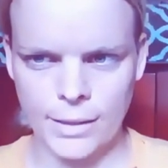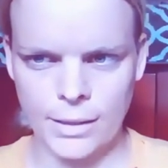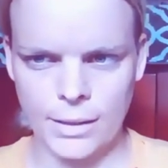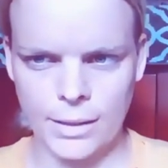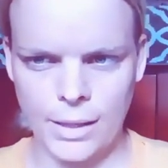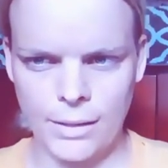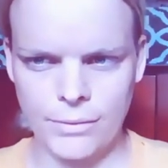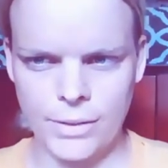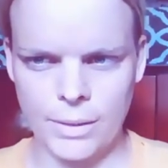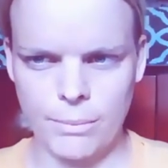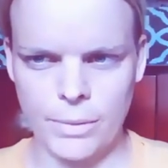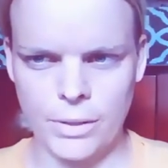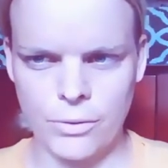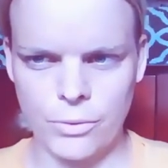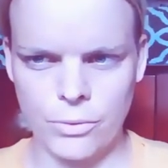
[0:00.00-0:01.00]
Love can
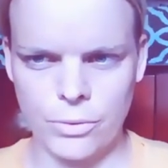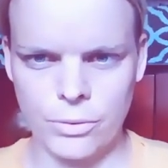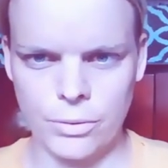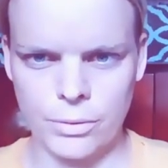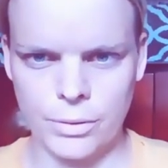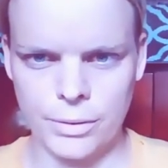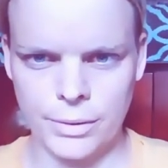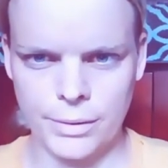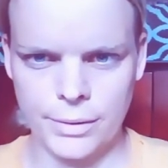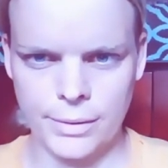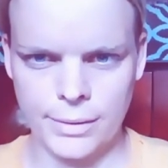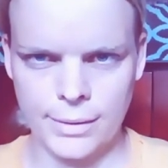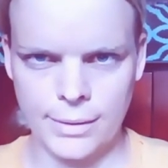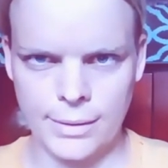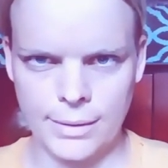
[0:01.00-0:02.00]
be cruel.
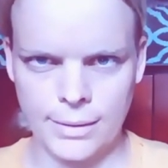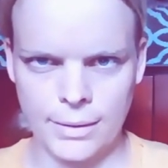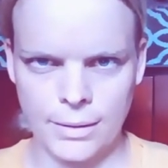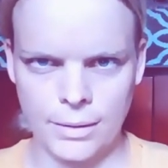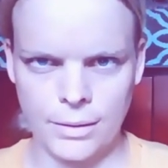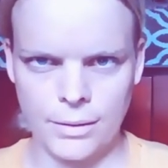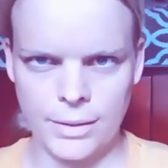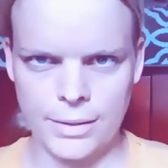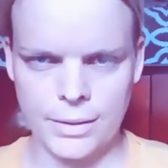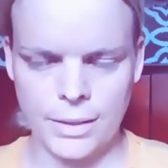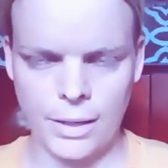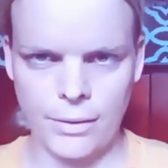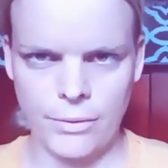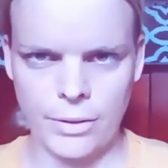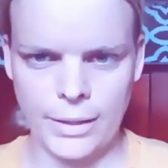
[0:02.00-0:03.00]
You
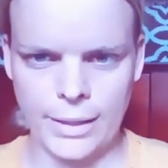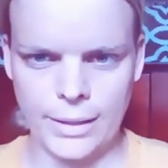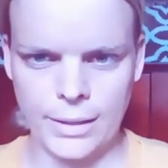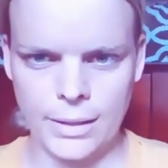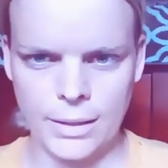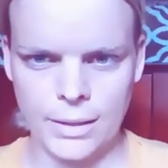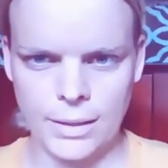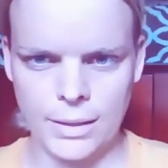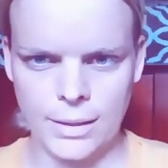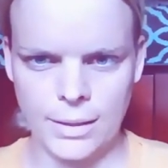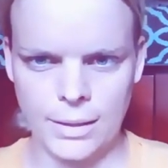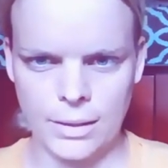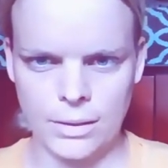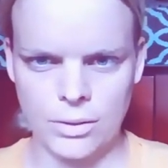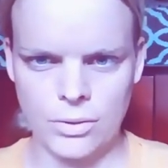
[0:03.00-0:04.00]
discover it
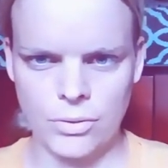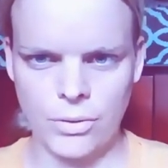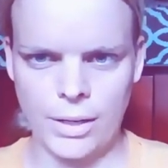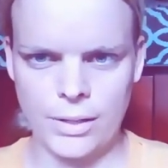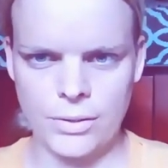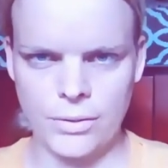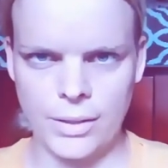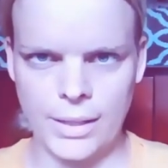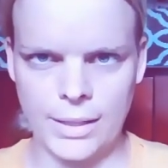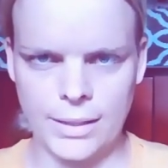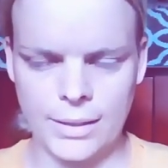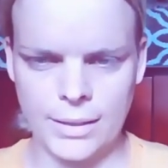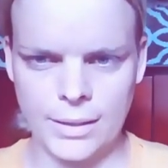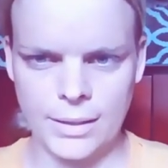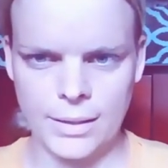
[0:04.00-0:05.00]
and treasure it,
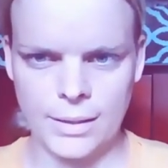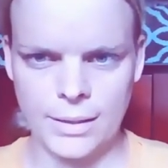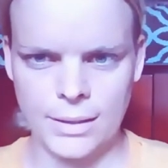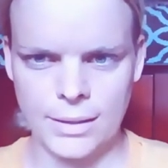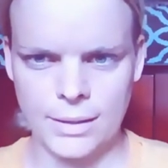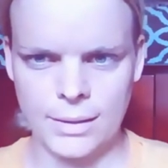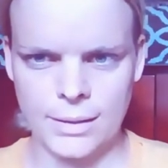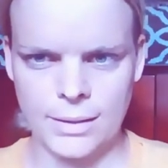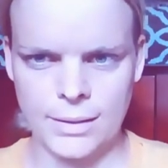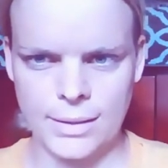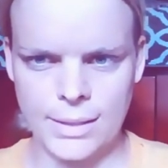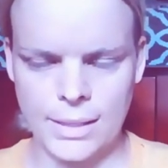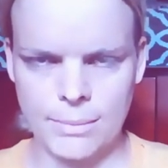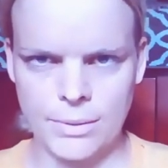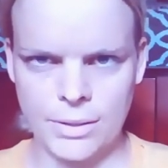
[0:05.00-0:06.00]
and it
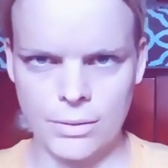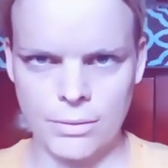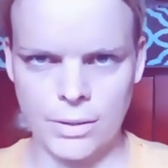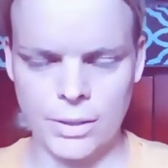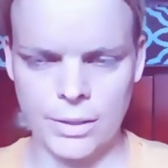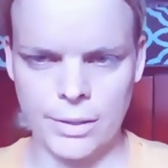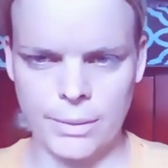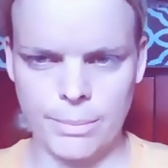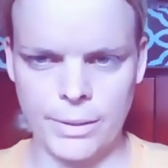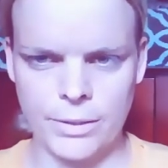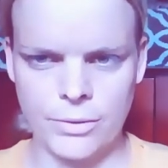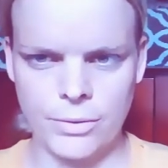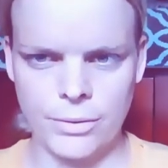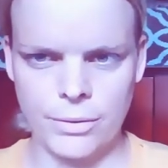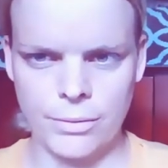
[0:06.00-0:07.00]
seems too good to be
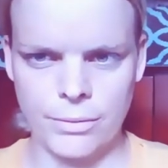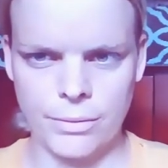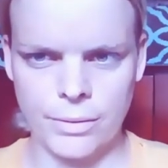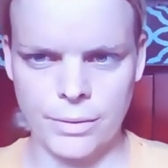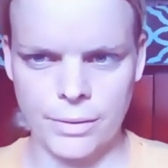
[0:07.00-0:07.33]
true.